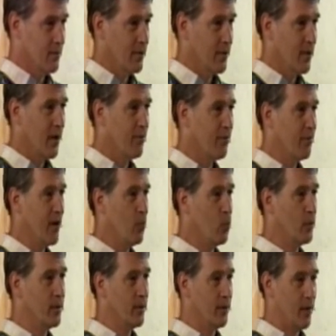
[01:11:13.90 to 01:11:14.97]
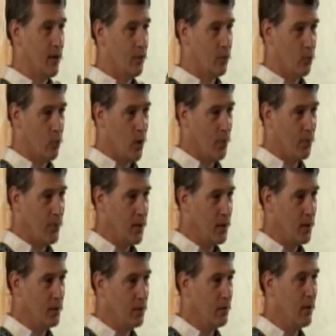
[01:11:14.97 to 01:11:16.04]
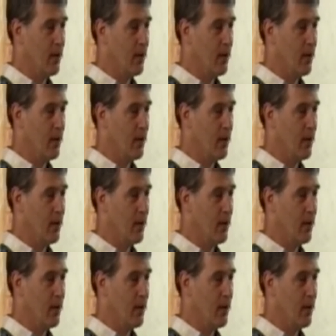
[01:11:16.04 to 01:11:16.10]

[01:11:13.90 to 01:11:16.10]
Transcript: A framework that they grew up in,